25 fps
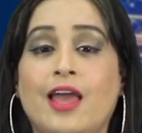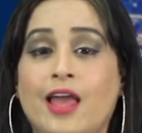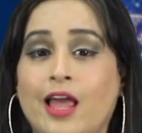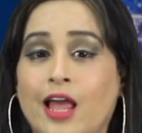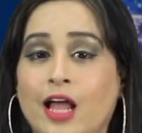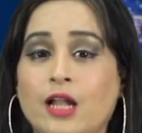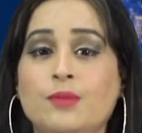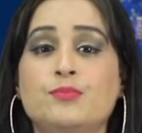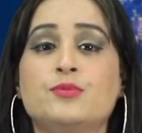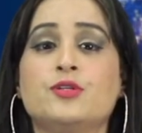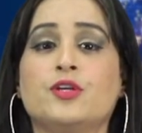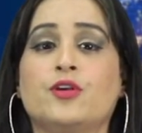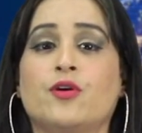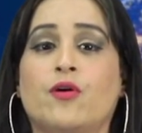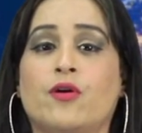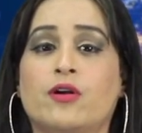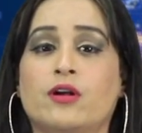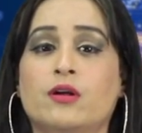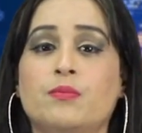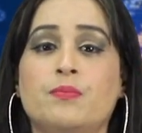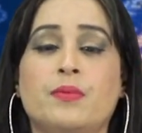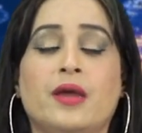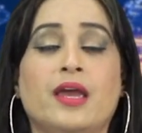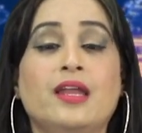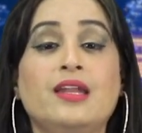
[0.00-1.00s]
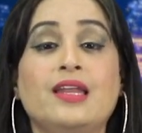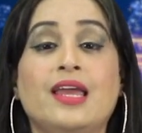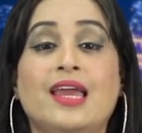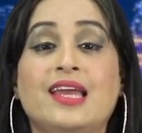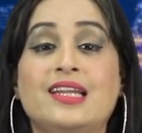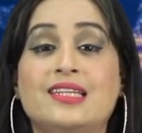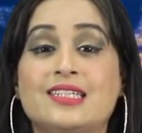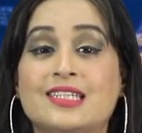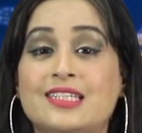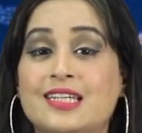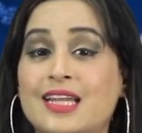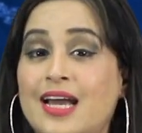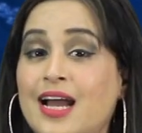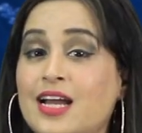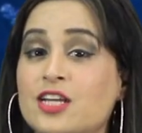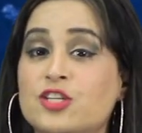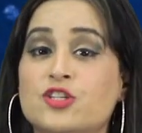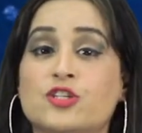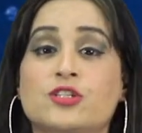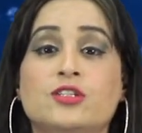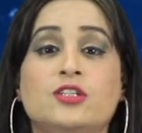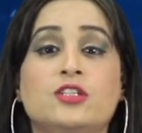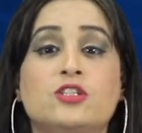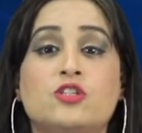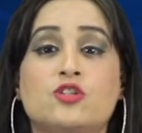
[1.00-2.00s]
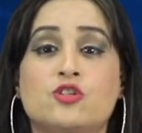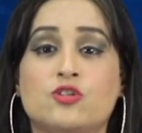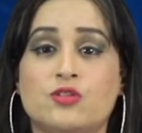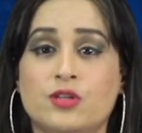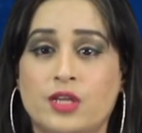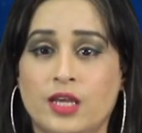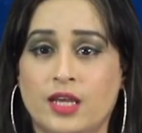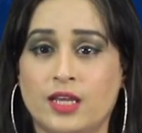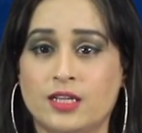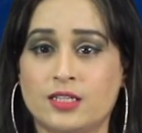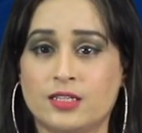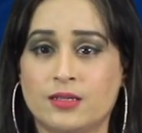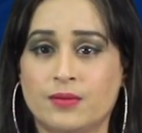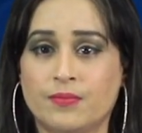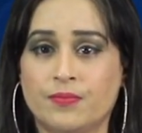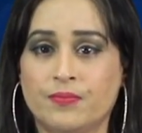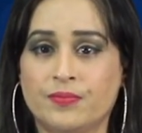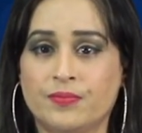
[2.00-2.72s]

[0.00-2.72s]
helped Europe in international trade.